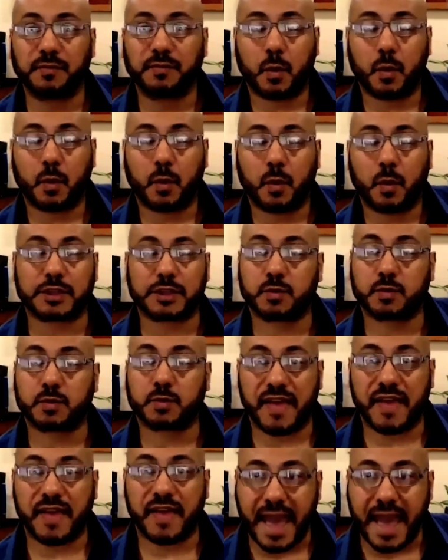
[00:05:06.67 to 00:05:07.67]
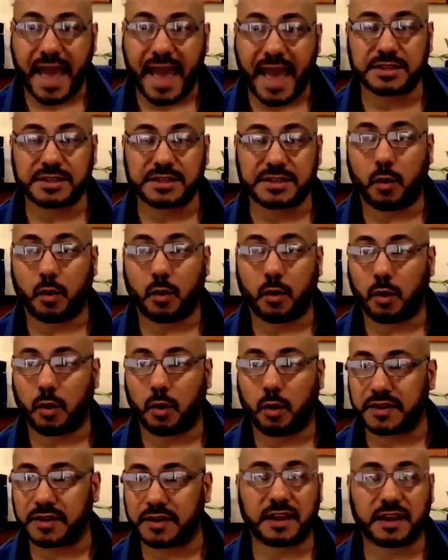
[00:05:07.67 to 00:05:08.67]
whether it's with ads or the
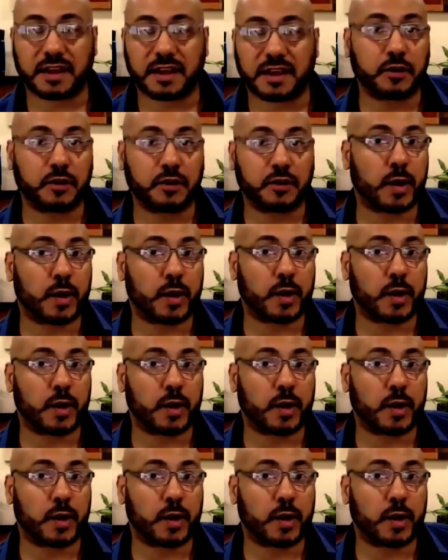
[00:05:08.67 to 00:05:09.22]
stuff you're doing